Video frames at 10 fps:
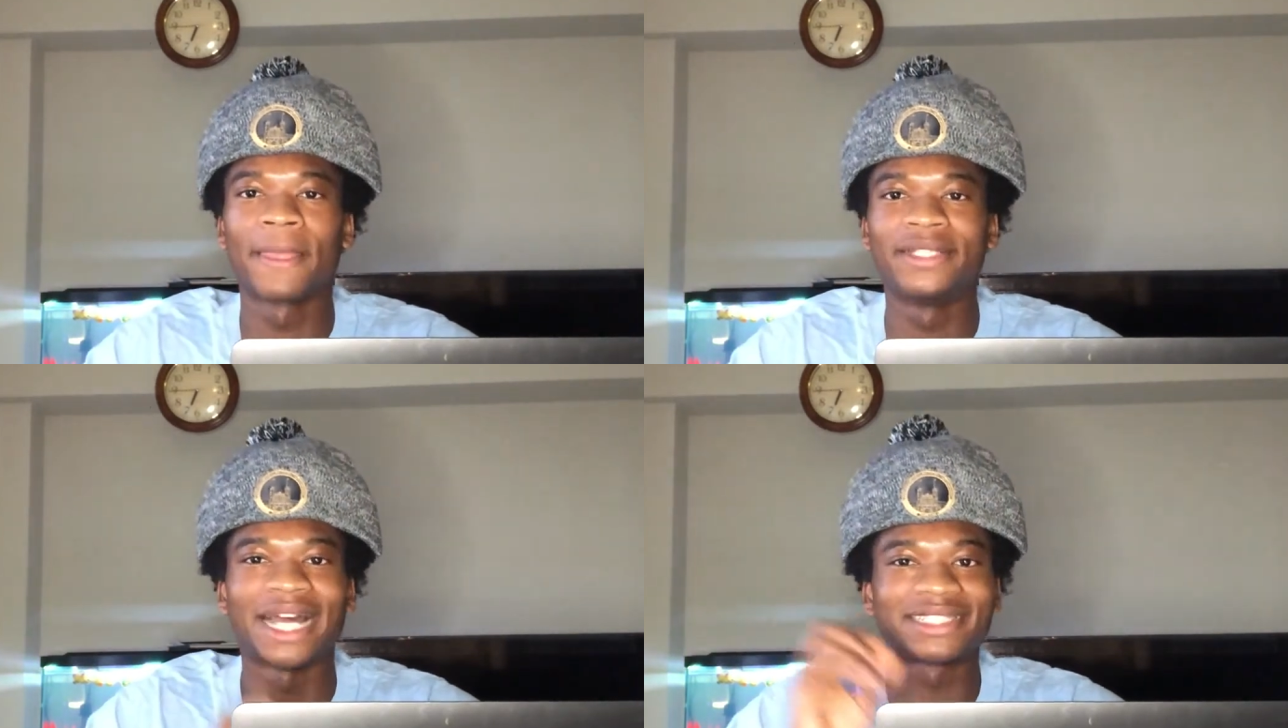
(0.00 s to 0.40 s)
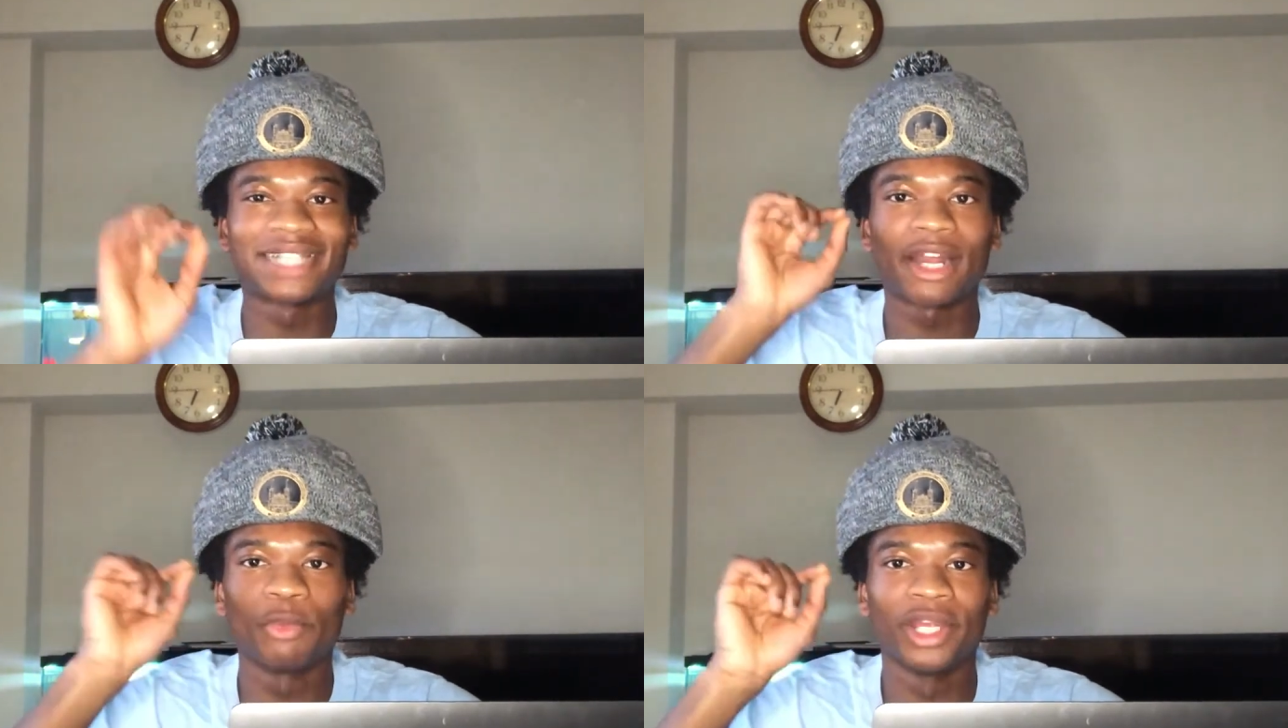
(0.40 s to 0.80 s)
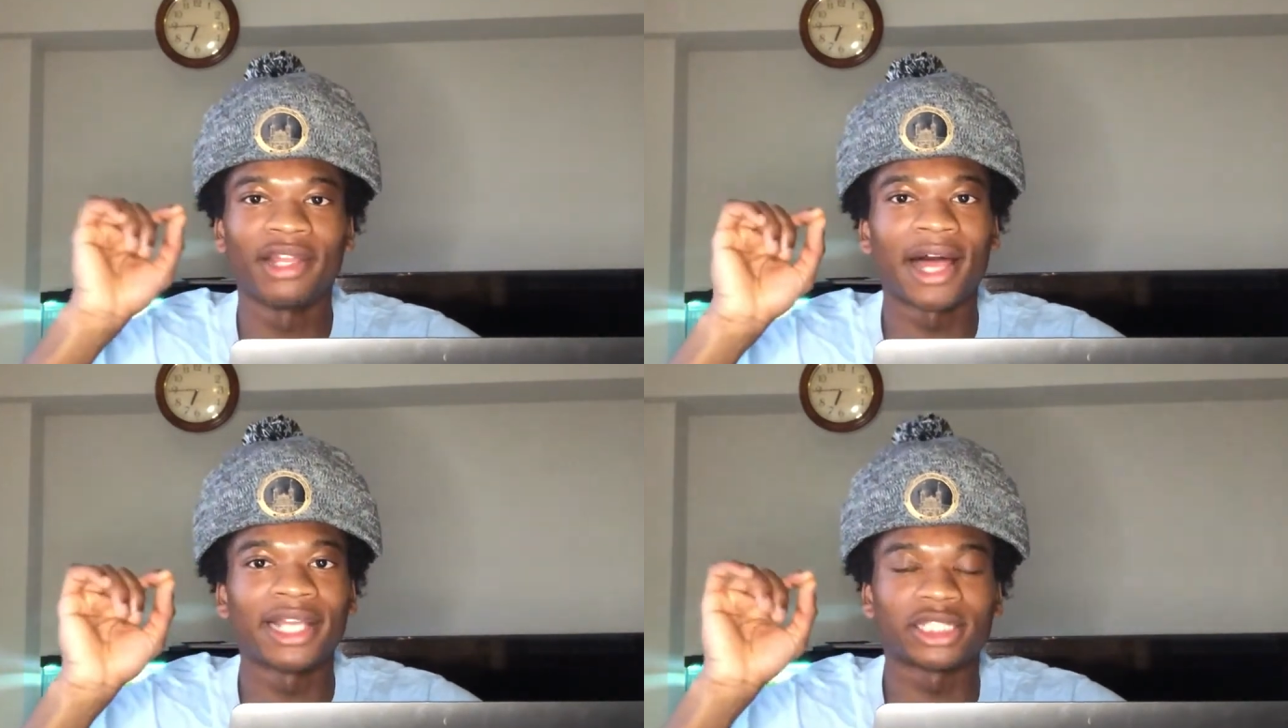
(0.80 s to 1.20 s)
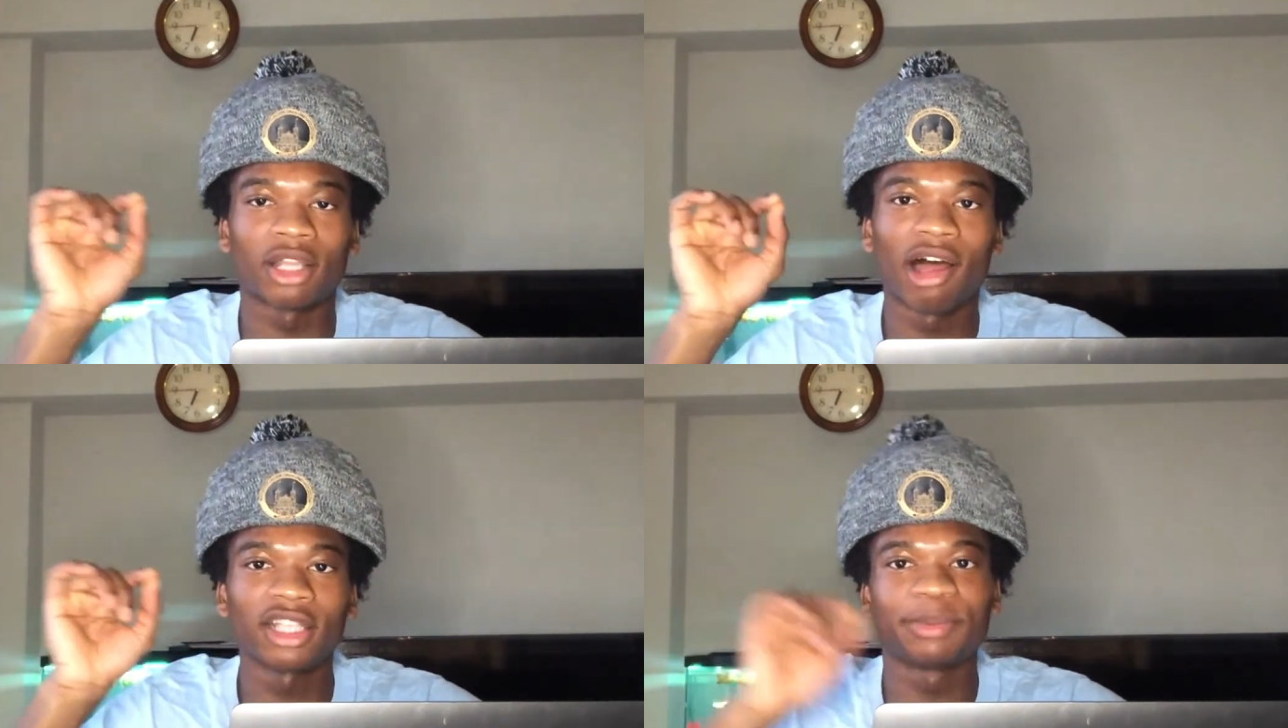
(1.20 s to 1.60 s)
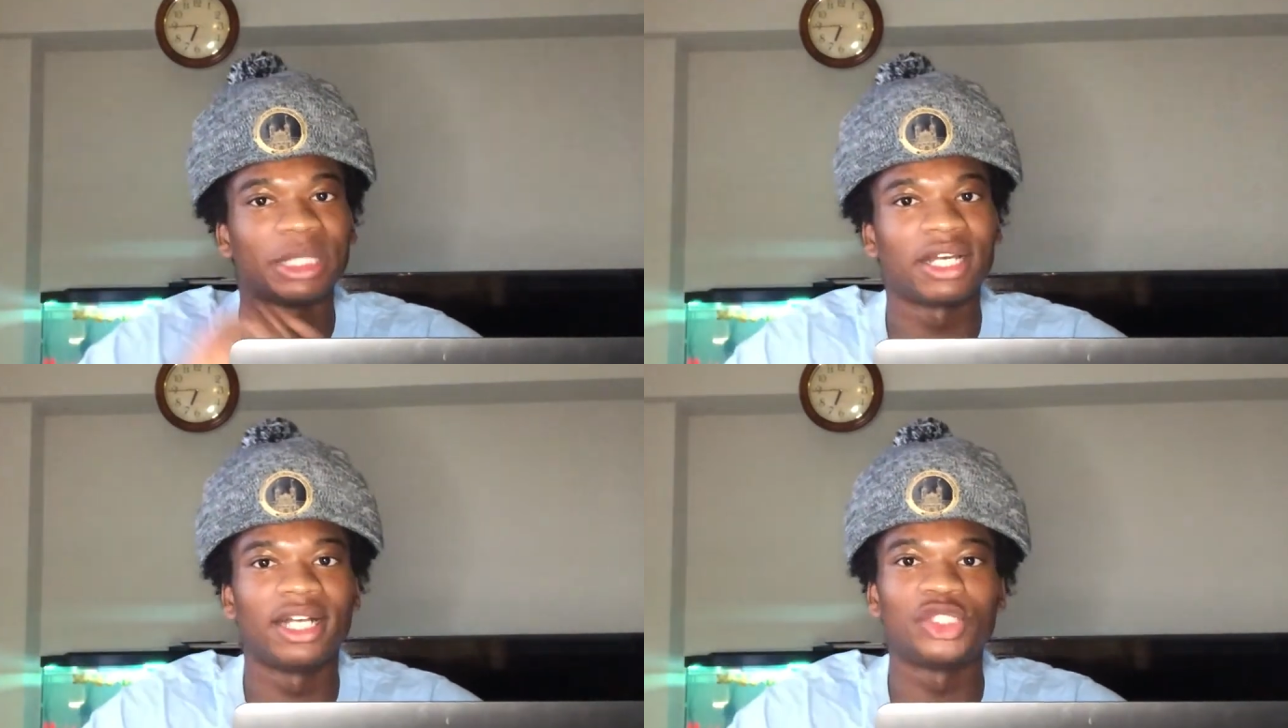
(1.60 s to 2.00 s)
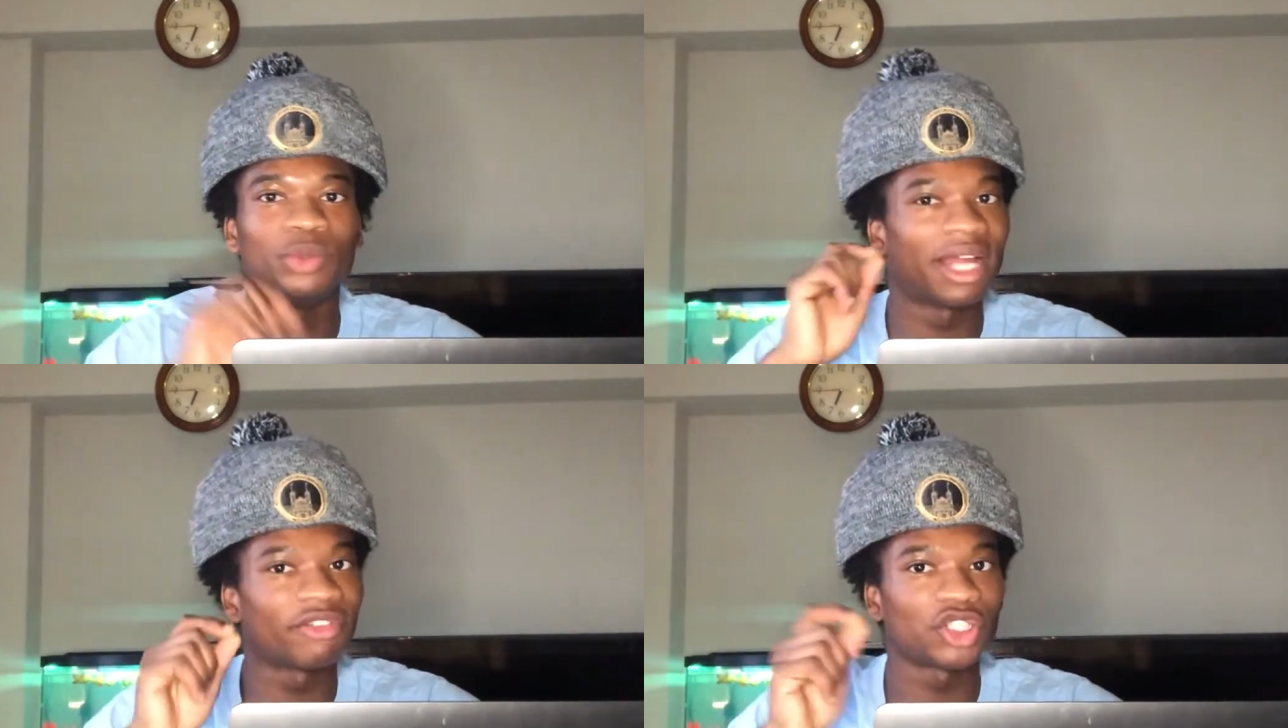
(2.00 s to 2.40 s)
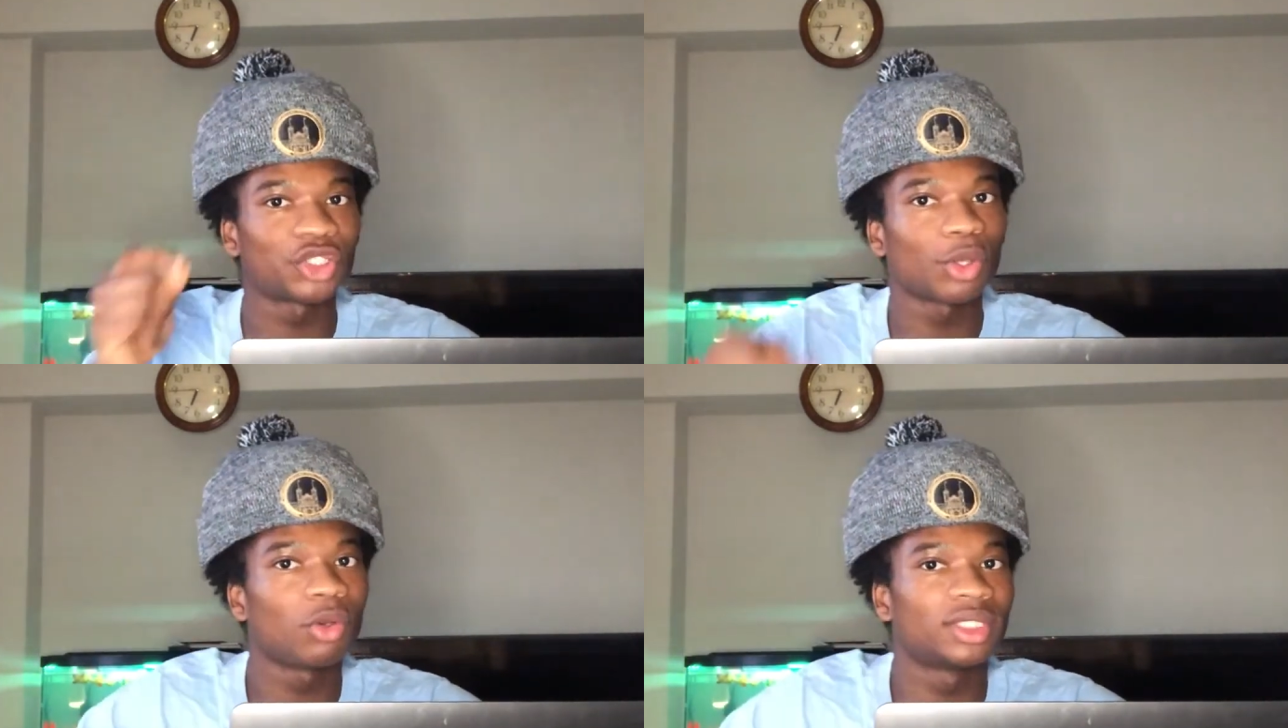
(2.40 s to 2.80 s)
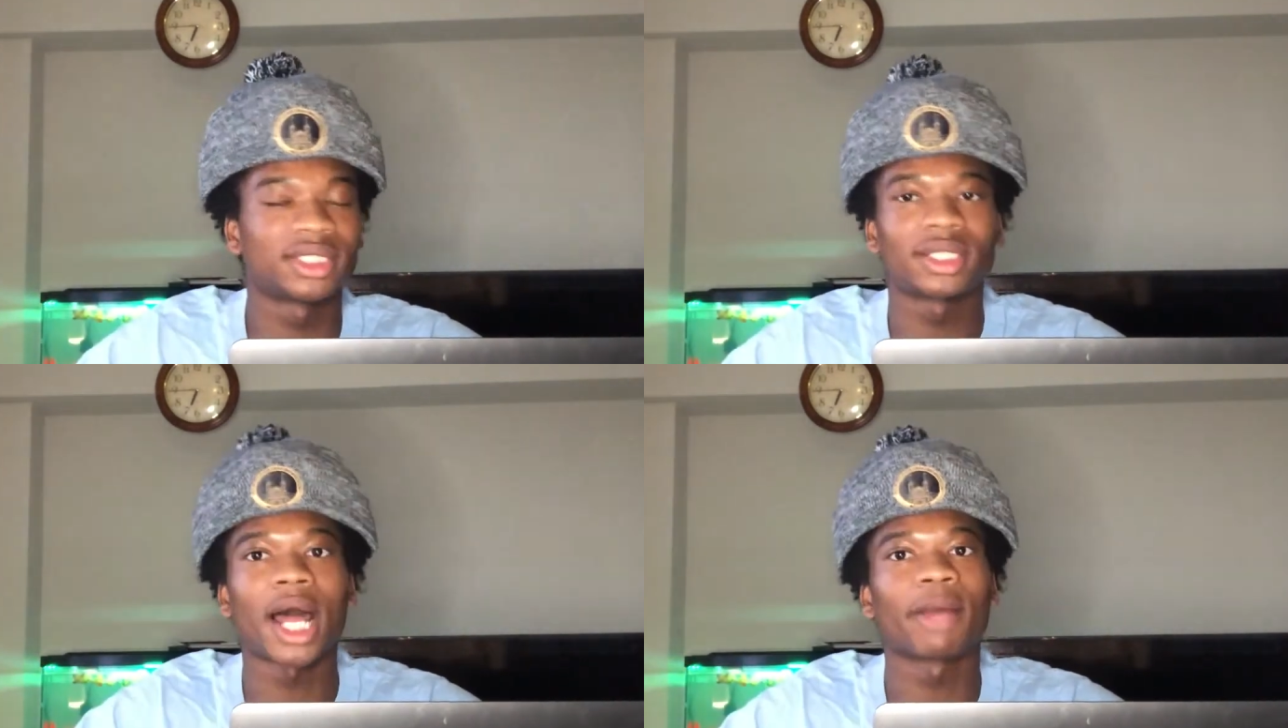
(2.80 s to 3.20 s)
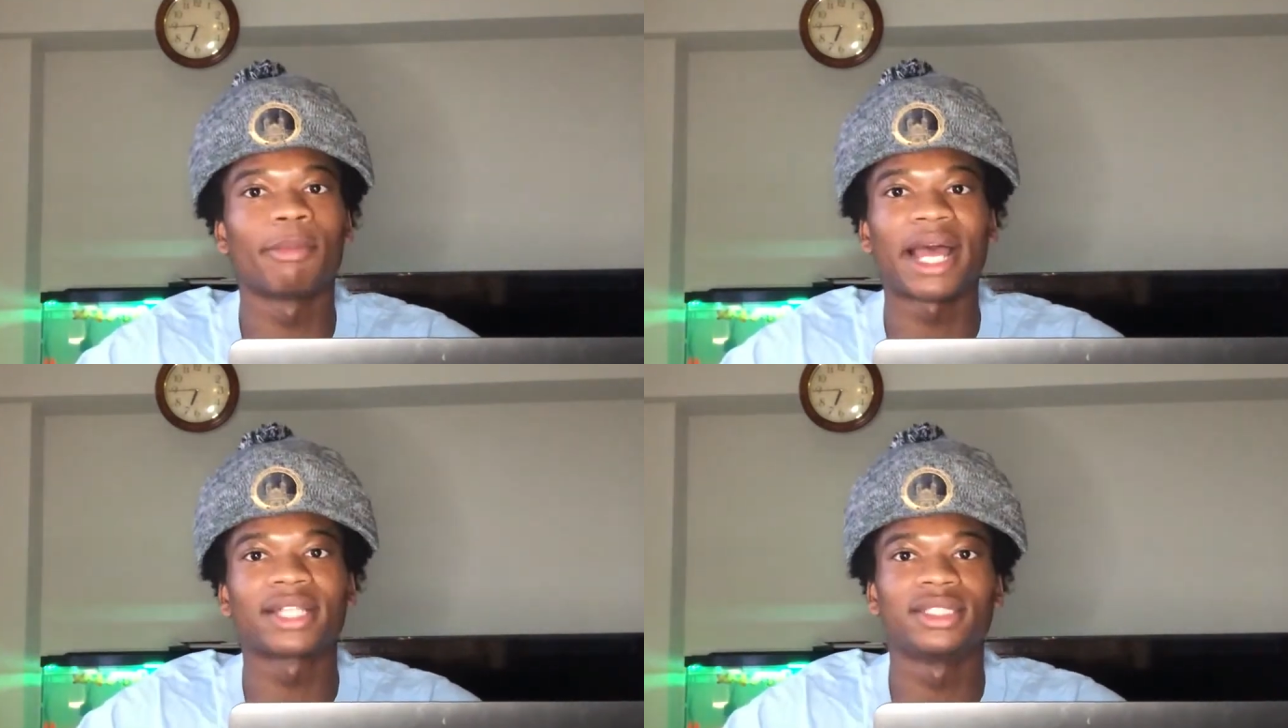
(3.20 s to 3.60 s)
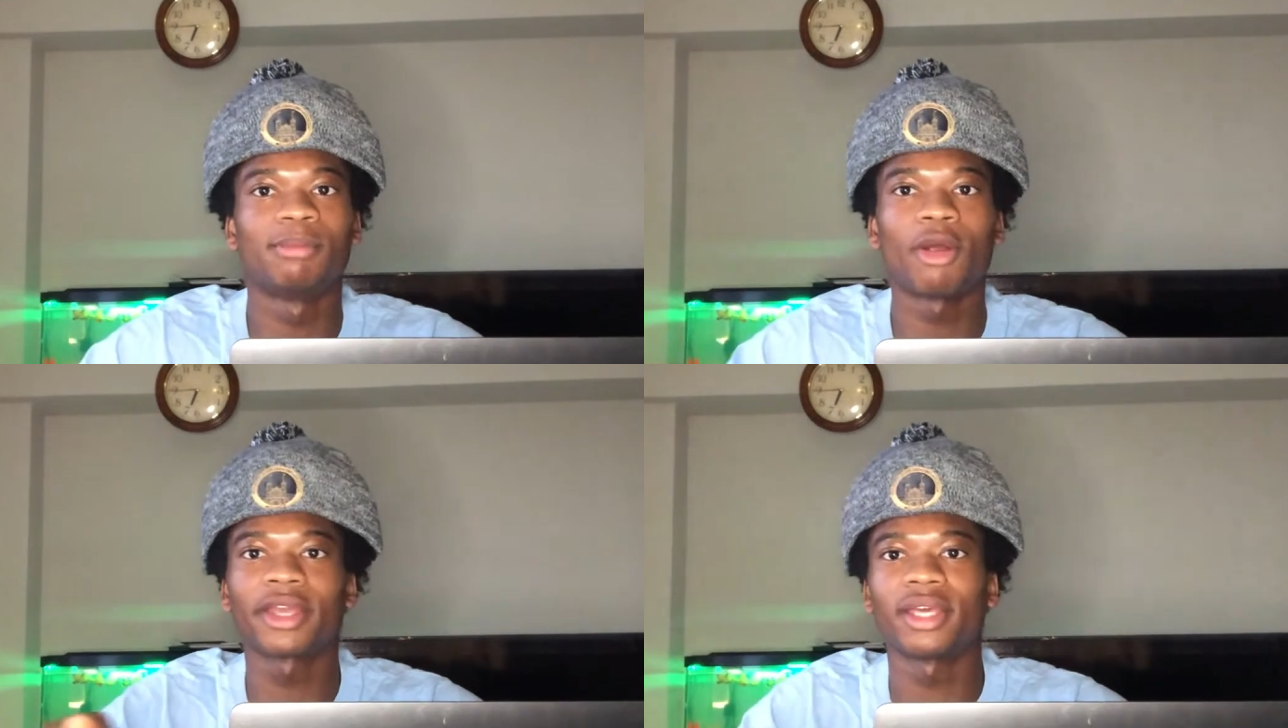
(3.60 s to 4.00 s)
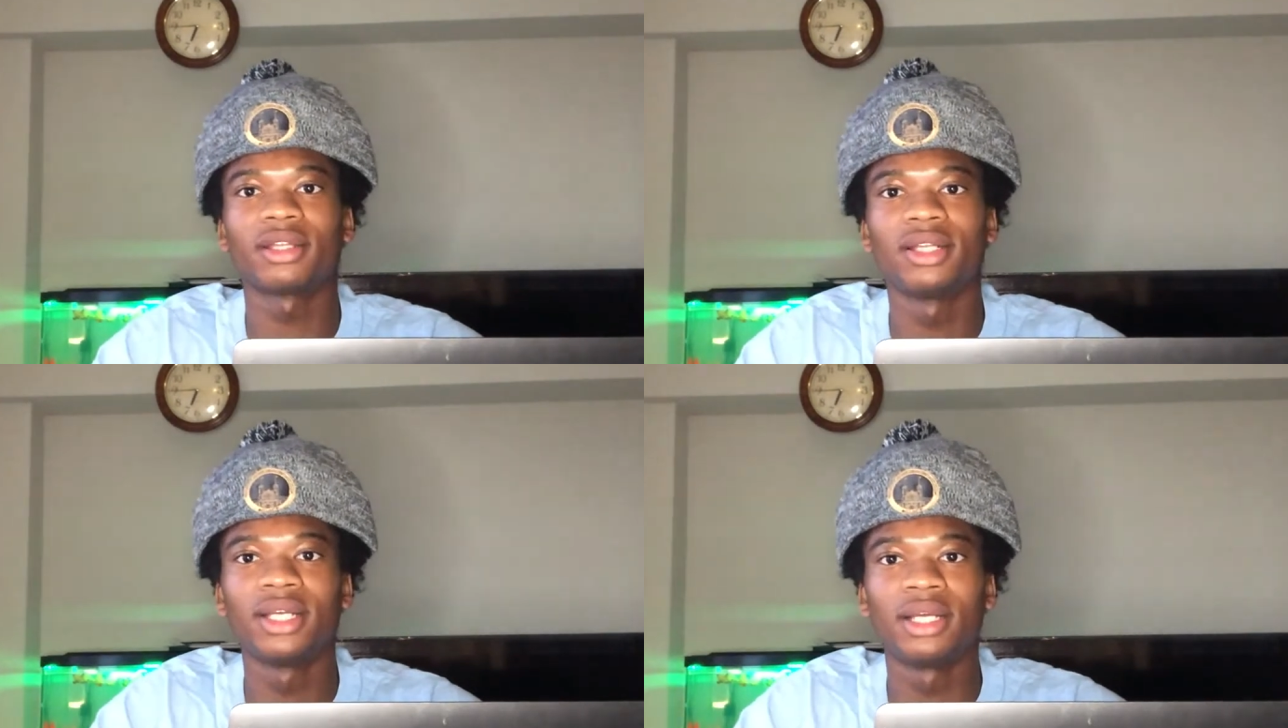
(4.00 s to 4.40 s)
That's not a realized loss because you never sold the stock back to the market